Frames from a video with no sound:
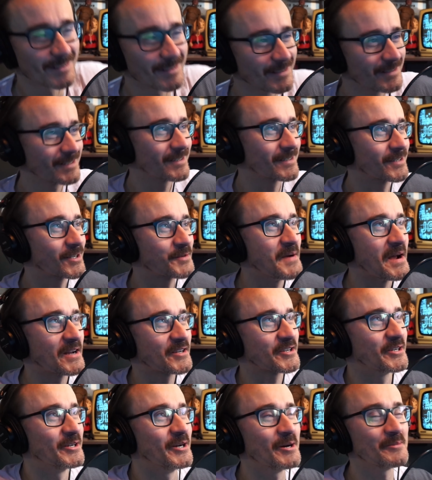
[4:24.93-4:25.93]
It's like
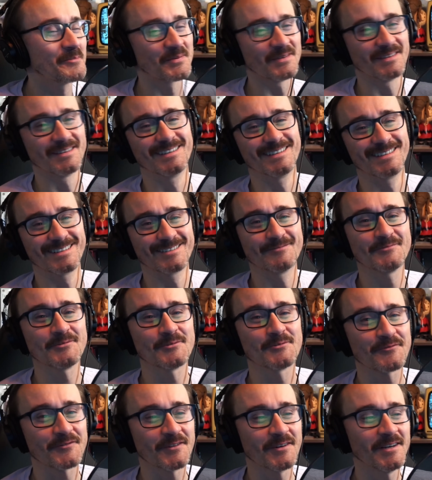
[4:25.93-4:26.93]
smashing up. It'll be
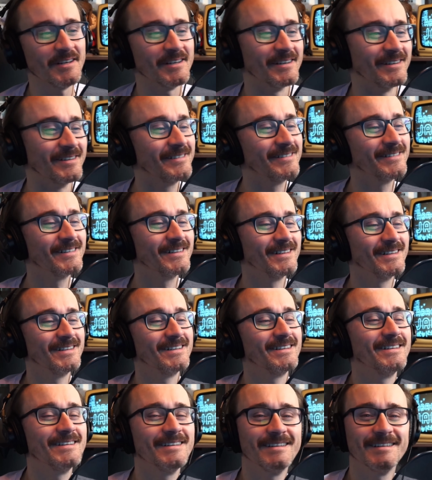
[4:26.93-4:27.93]
on fire. I've had a more
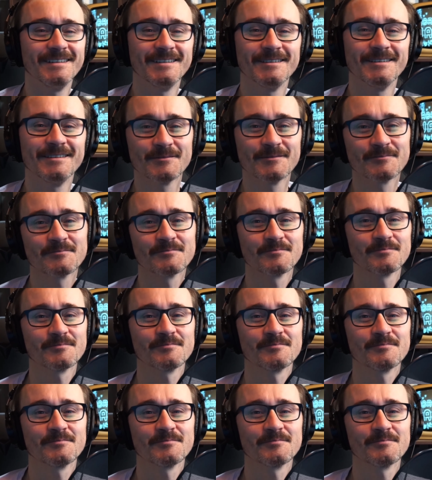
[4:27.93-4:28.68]
fruitful week.